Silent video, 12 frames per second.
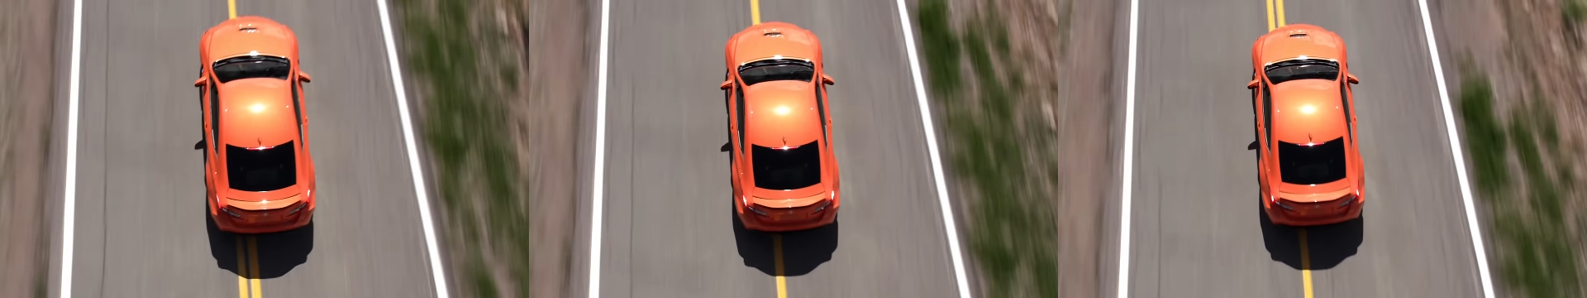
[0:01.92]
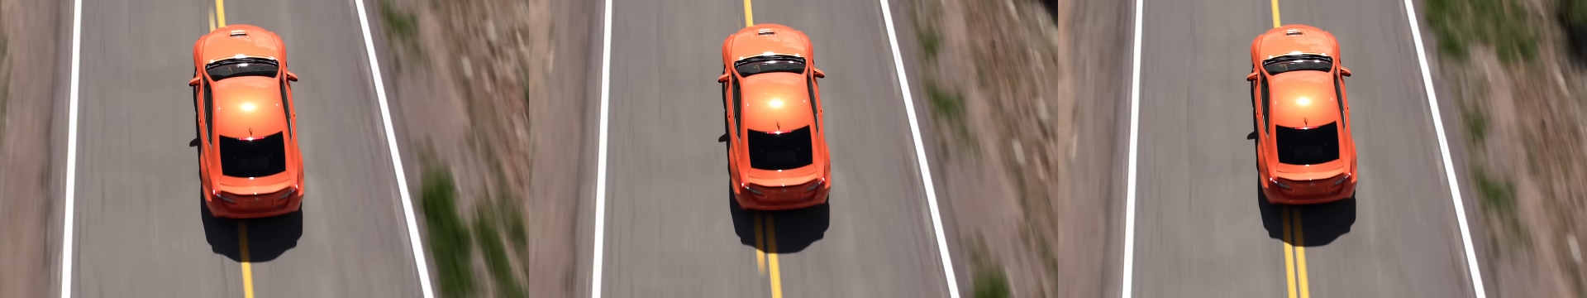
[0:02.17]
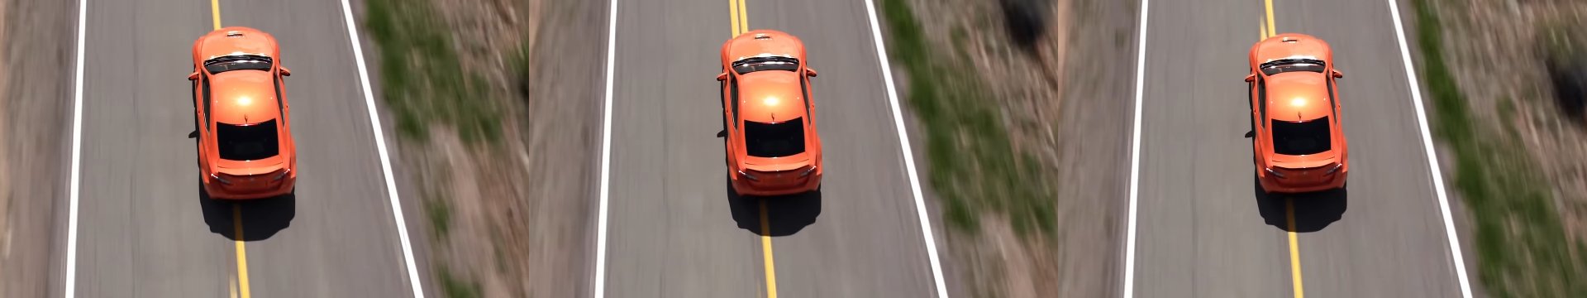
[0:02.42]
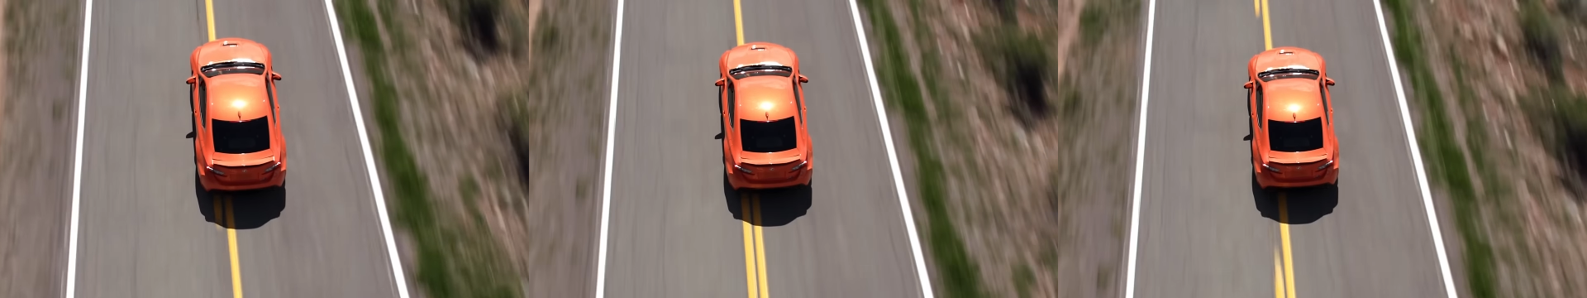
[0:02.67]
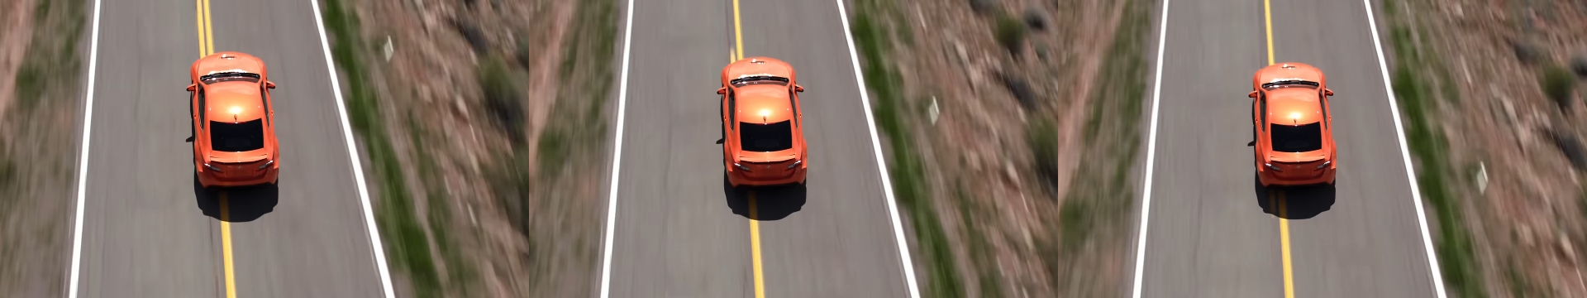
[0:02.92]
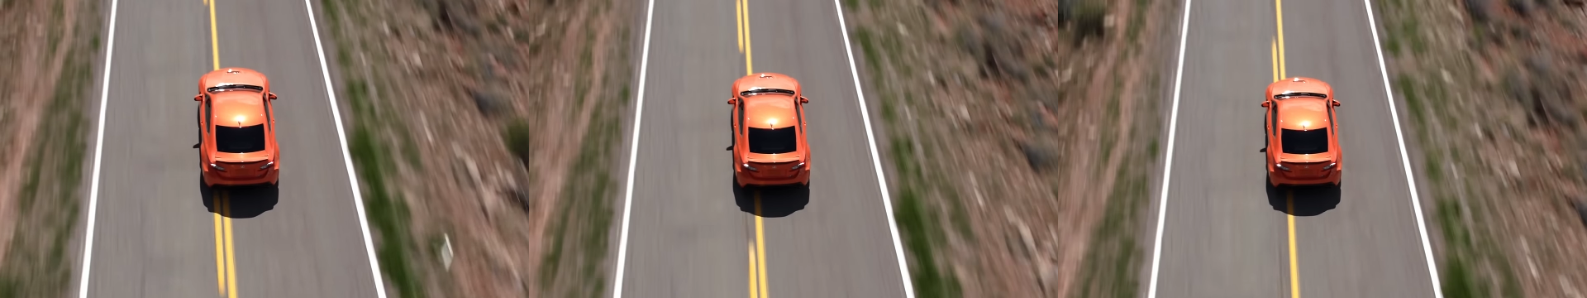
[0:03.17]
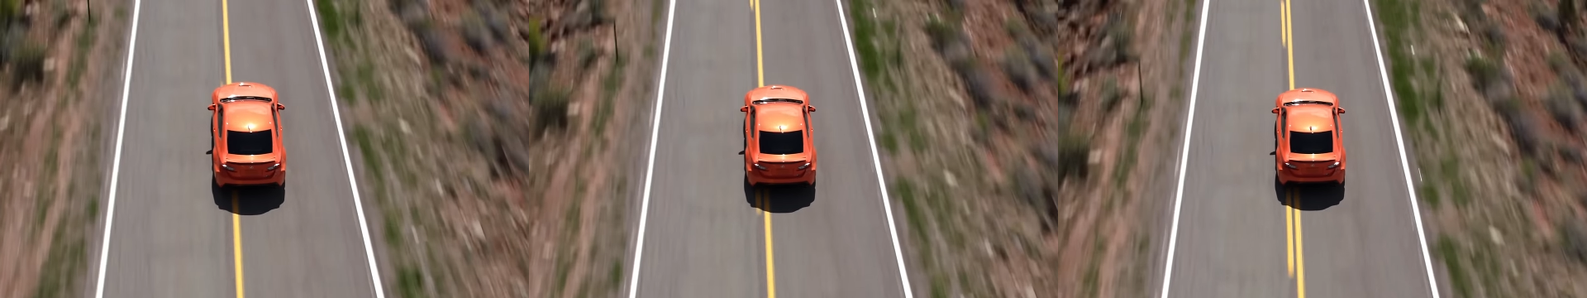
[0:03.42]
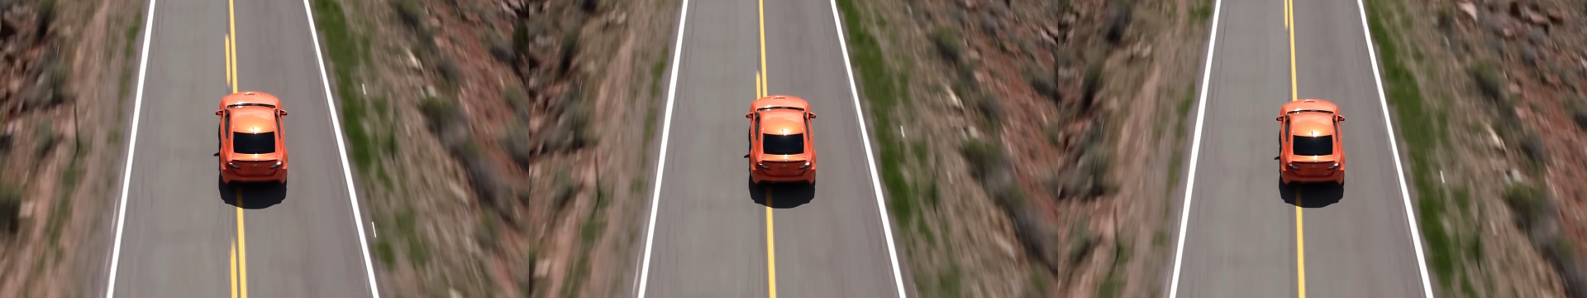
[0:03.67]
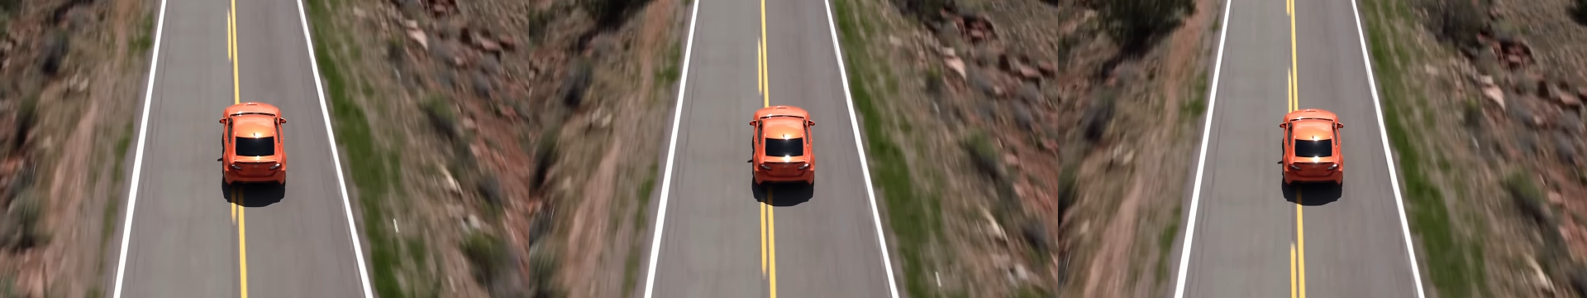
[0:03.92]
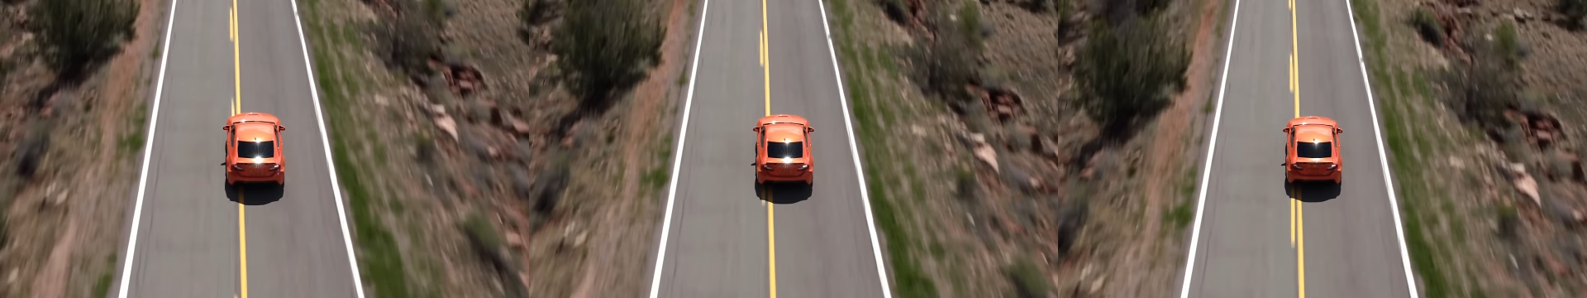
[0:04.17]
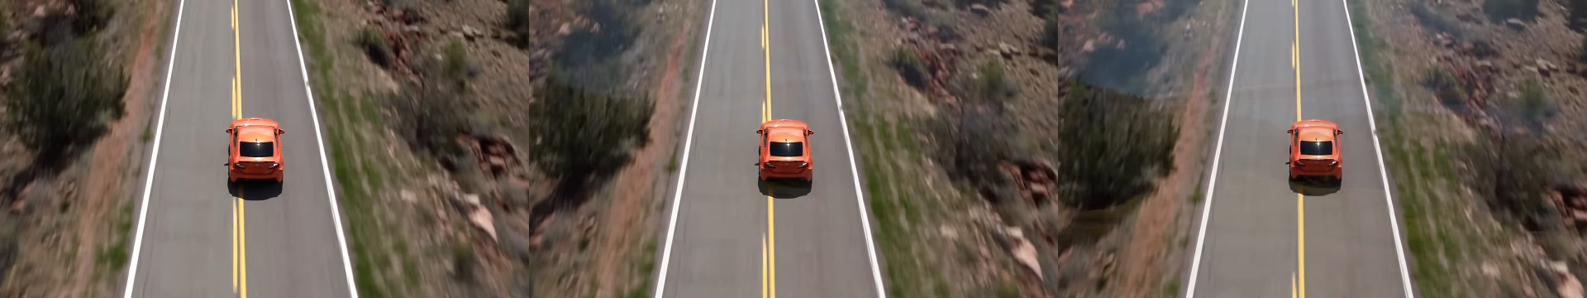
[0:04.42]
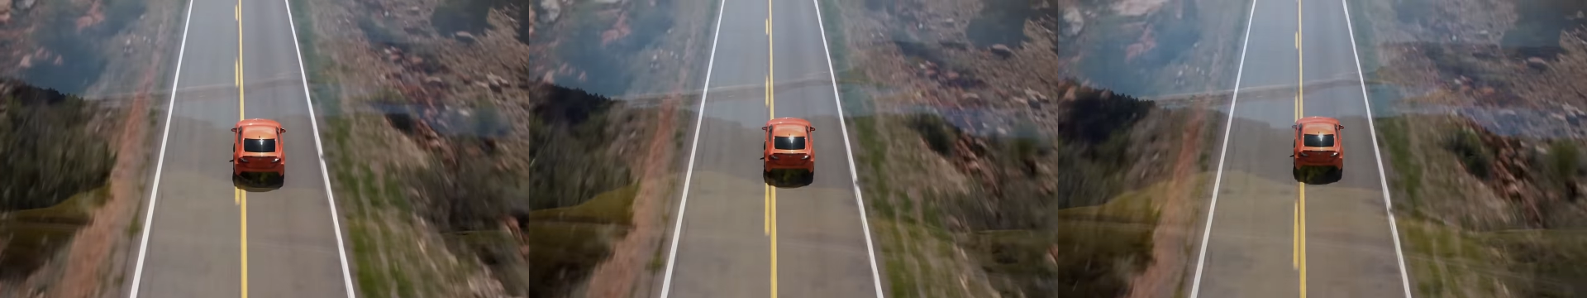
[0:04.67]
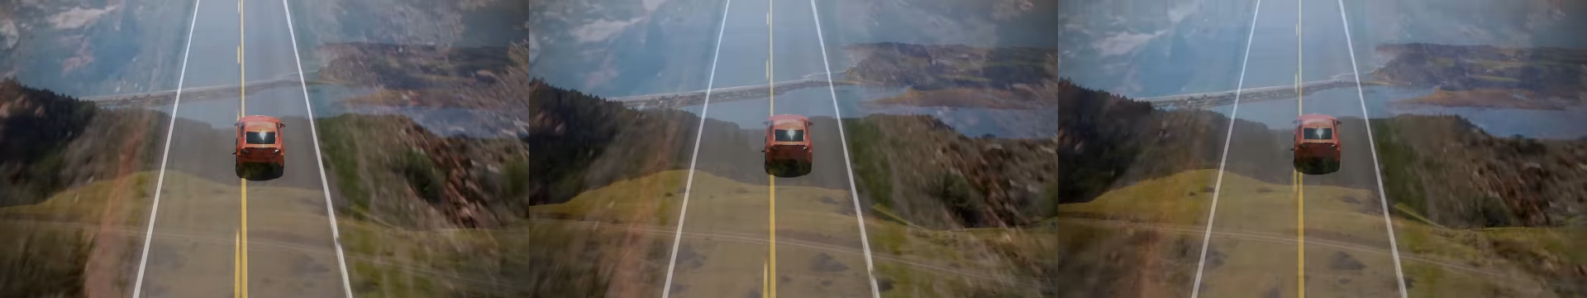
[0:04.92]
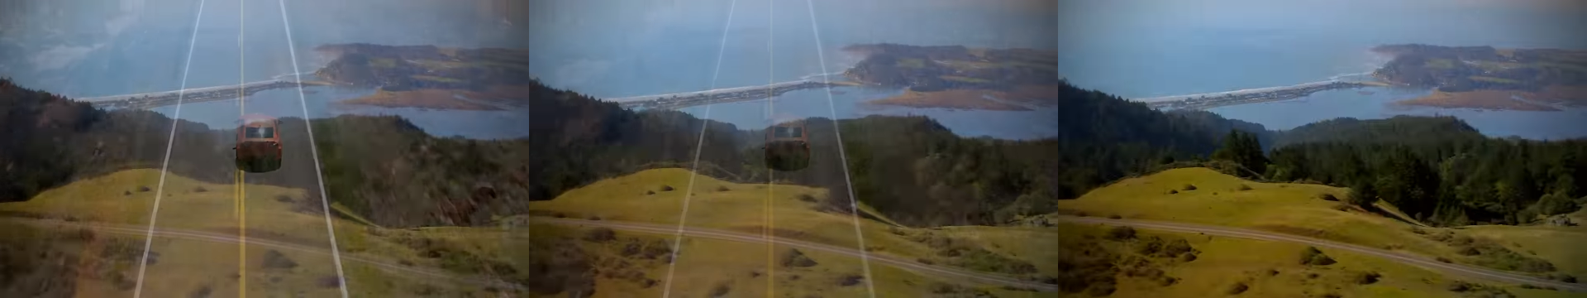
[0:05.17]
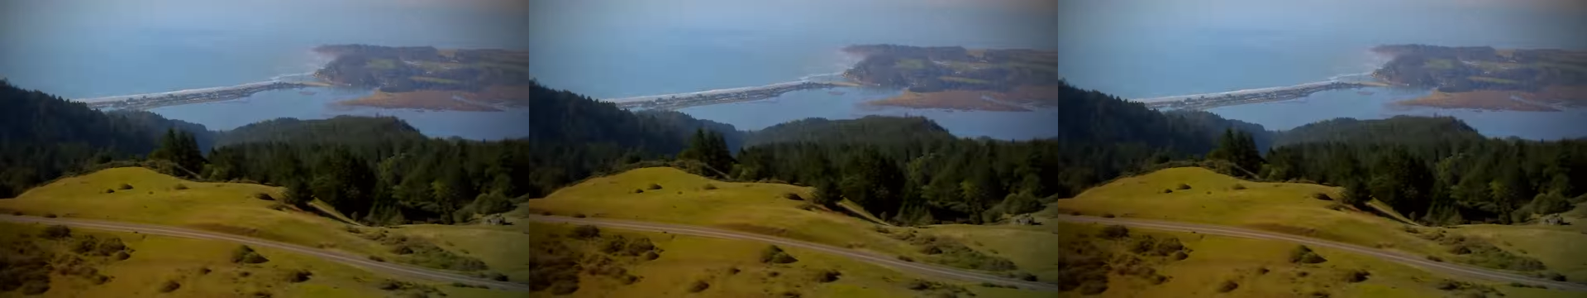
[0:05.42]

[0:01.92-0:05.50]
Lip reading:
Nobody's mouth can be seen.